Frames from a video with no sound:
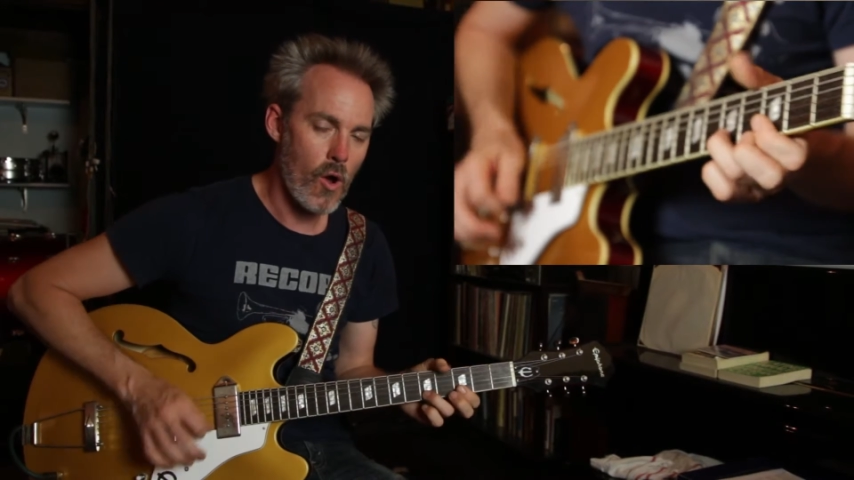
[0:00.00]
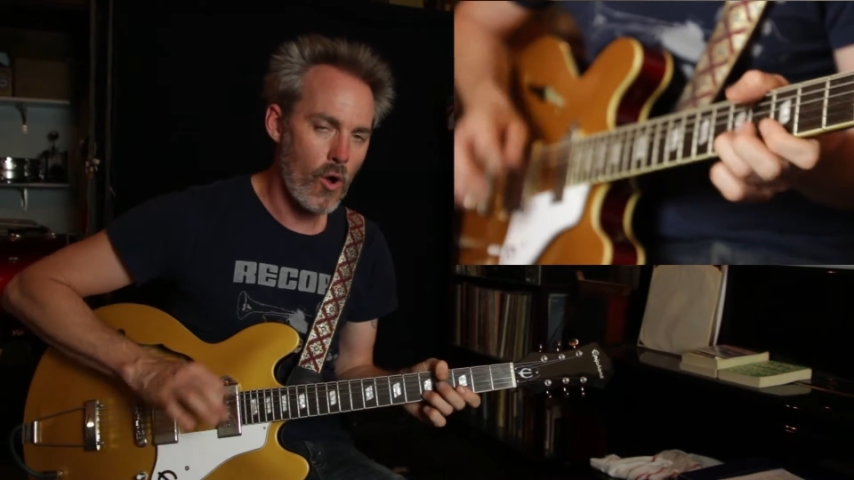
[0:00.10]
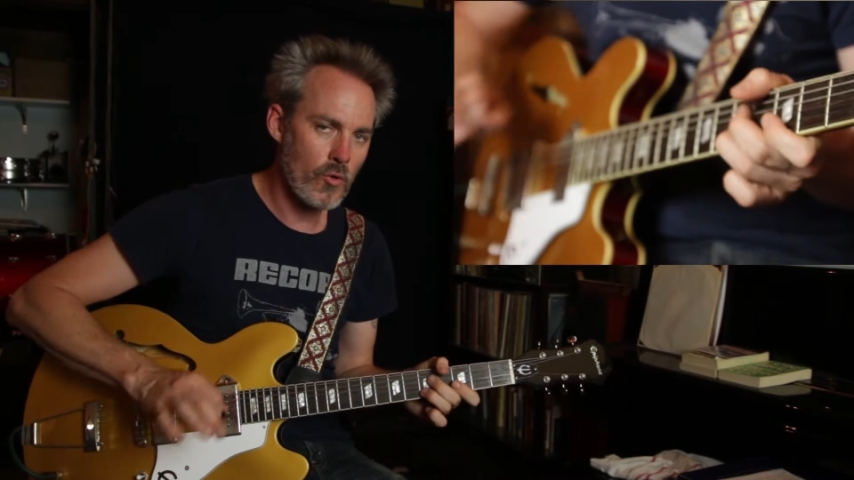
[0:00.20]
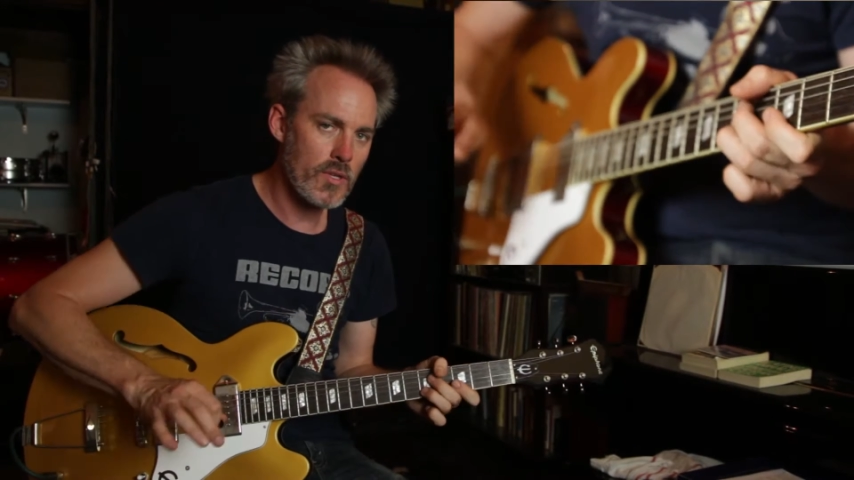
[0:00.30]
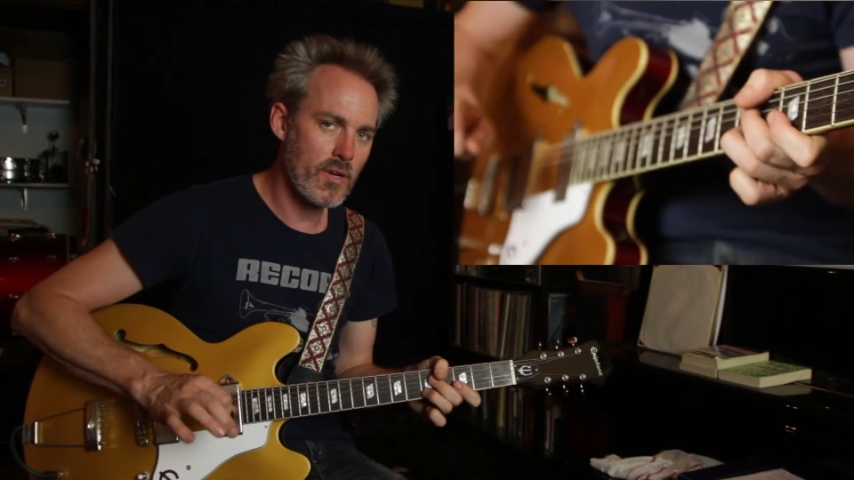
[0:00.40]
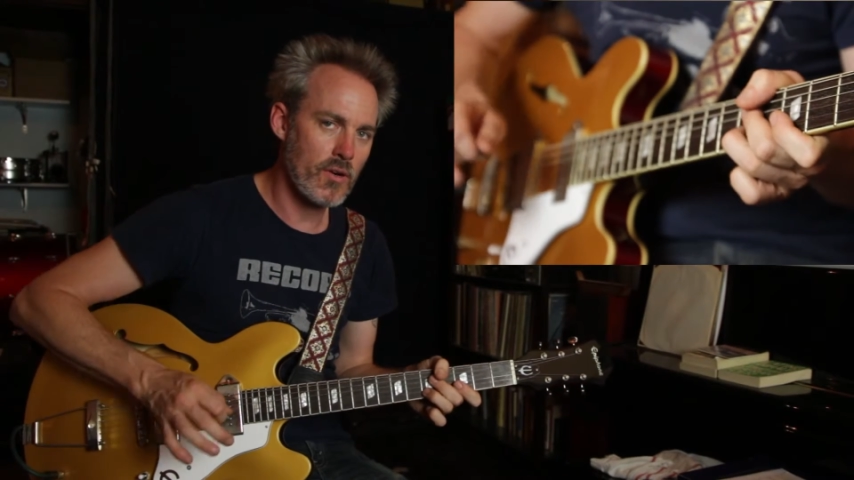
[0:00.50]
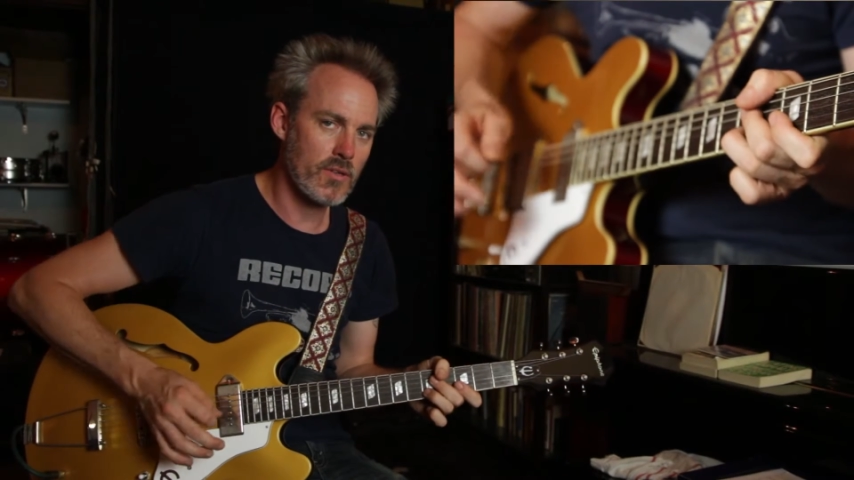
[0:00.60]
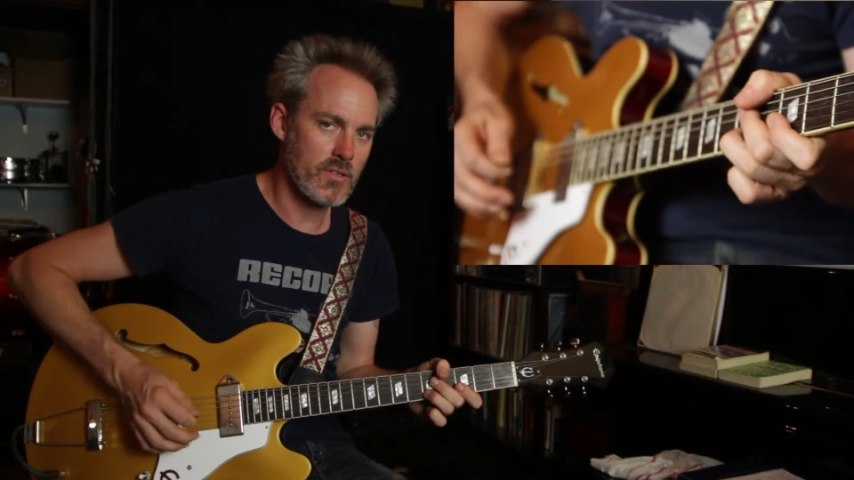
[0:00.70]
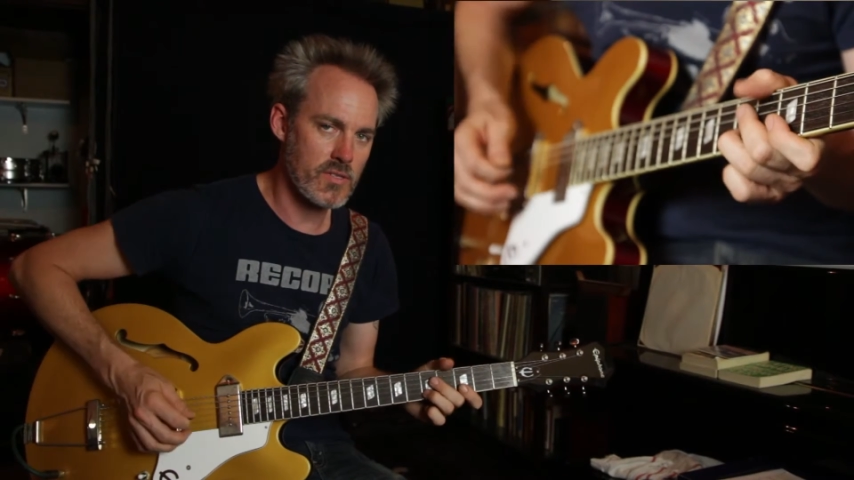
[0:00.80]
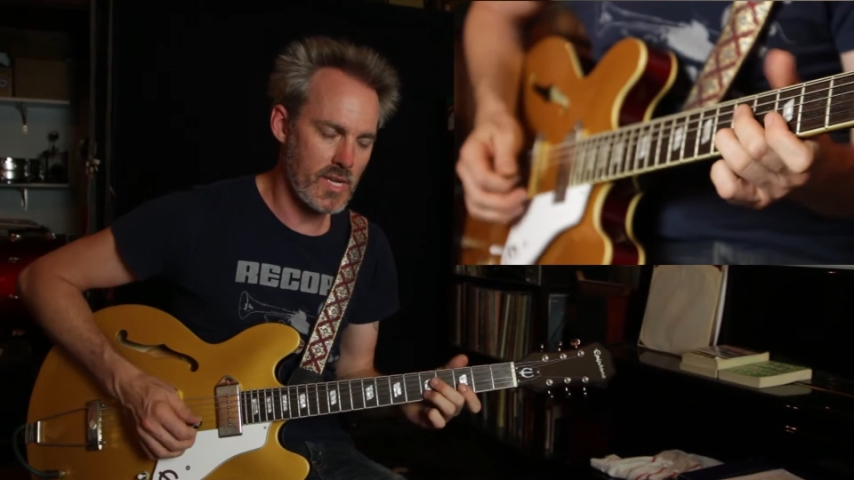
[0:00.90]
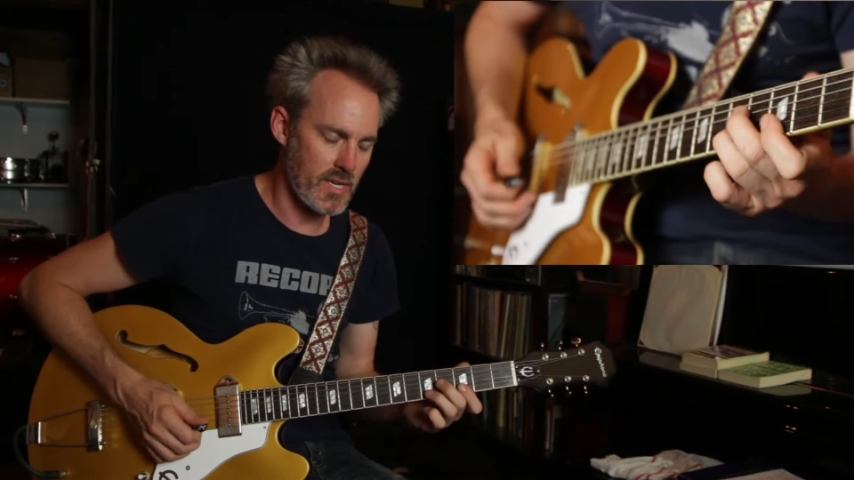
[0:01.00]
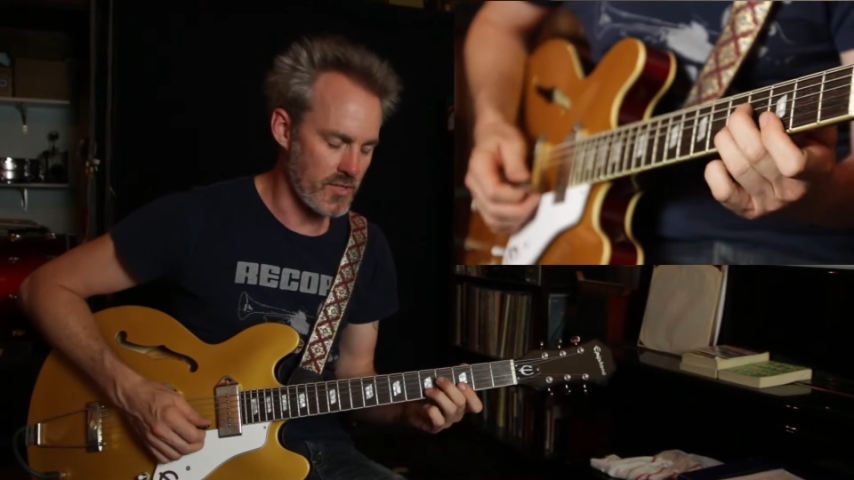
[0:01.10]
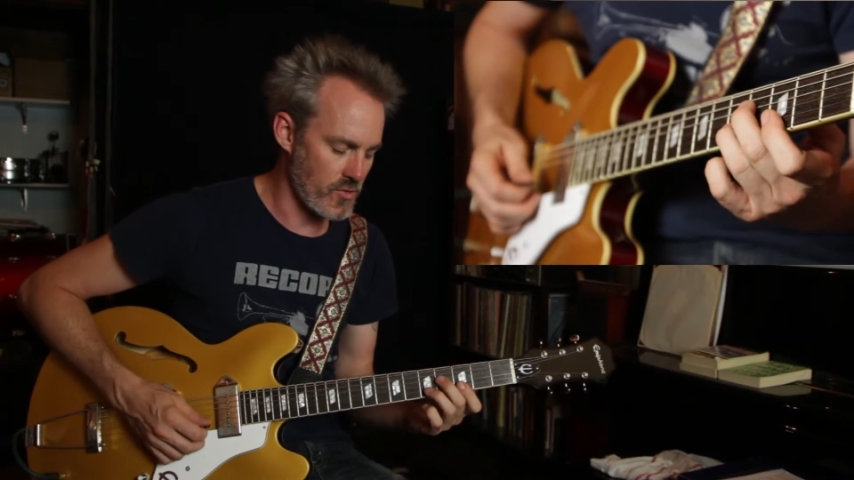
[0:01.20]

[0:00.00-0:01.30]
only on the second